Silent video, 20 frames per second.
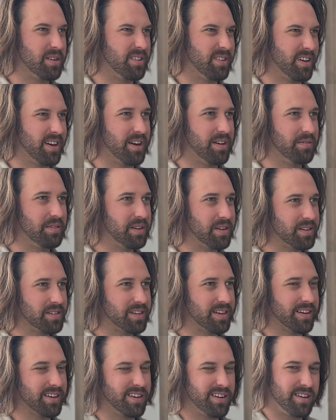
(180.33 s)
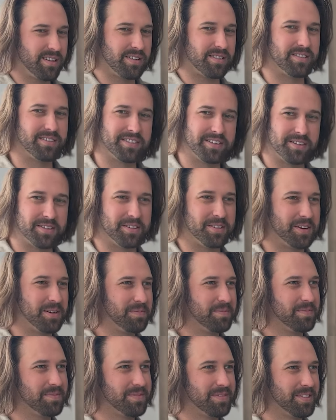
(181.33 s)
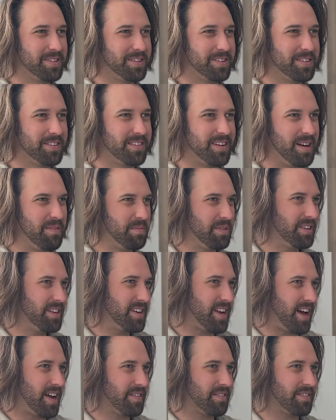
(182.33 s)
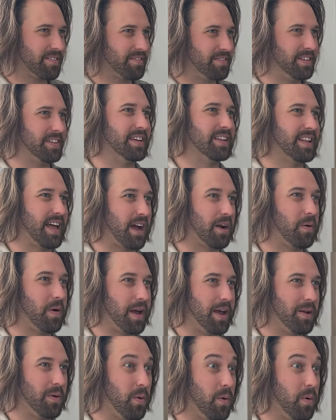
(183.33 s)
and you're kind of realizing, oh, you know, I'm I'm really not feeling that great.